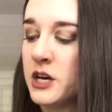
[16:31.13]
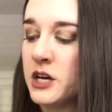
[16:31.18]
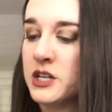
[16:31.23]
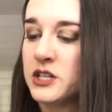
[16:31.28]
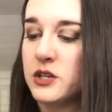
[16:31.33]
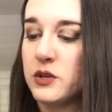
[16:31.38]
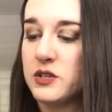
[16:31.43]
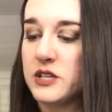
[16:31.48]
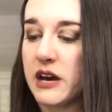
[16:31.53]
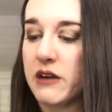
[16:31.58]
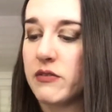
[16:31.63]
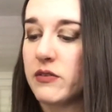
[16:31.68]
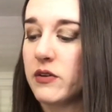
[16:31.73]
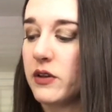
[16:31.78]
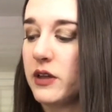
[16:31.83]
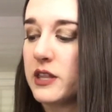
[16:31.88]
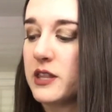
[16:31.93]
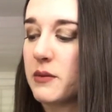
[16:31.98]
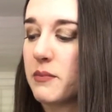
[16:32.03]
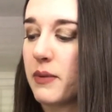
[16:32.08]
So
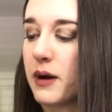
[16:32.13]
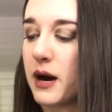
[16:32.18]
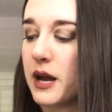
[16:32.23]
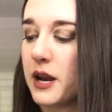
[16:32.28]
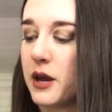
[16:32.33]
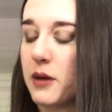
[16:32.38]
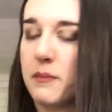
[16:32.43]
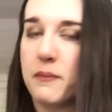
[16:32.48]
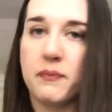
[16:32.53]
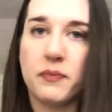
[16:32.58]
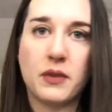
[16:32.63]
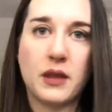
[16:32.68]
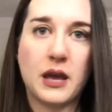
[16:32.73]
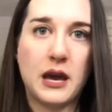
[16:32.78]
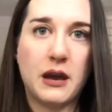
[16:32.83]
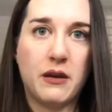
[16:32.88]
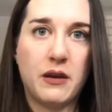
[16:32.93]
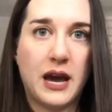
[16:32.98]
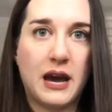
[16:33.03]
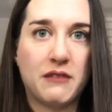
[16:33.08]
definitely at the bottom,
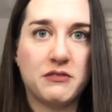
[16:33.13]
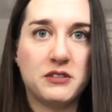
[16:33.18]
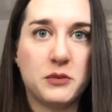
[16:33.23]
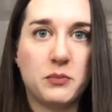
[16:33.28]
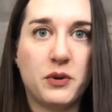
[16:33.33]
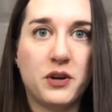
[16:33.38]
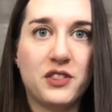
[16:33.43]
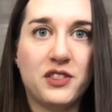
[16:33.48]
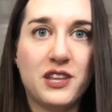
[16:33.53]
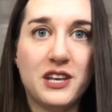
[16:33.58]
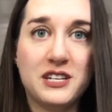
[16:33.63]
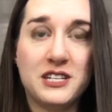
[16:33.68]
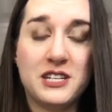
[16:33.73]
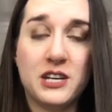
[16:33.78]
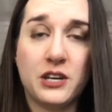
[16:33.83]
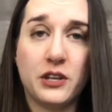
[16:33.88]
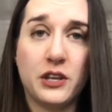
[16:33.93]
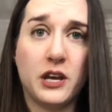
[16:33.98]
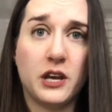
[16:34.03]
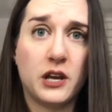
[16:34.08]
I'd have to put the
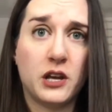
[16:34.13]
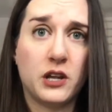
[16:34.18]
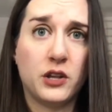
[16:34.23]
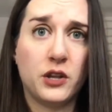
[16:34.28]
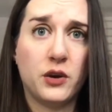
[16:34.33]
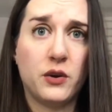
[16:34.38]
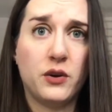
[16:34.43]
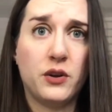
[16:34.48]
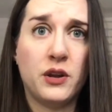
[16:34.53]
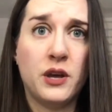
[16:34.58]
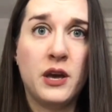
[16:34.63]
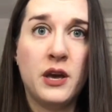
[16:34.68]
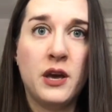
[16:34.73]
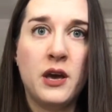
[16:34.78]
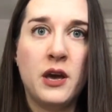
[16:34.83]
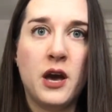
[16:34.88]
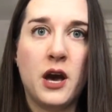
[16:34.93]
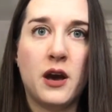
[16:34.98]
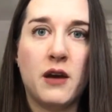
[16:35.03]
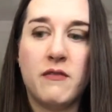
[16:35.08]
Atelier Cologne
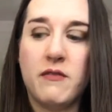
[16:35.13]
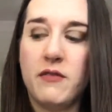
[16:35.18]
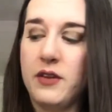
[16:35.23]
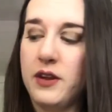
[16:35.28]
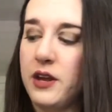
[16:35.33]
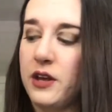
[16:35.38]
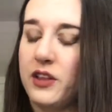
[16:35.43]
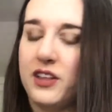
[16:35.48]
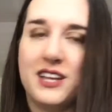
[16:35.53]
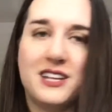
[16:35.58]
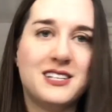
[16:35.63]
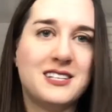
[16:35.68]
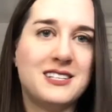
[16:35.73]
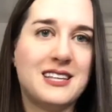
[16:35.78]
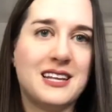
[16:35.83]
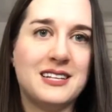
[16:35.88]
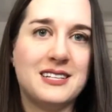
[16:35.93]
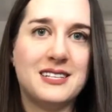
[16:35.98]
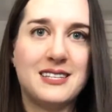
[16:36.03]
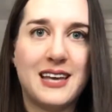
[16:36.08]
Vanille
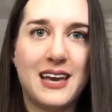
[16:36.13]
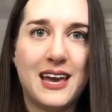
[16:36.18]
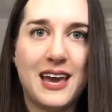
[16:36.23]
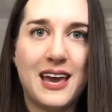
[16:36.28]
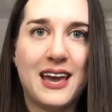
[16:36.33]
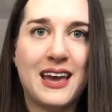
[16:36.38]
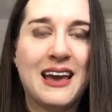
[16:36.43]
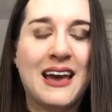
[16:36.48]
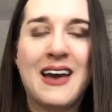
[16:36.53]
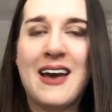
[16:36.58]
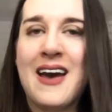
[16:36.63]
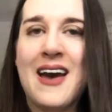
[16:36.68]
Insensee.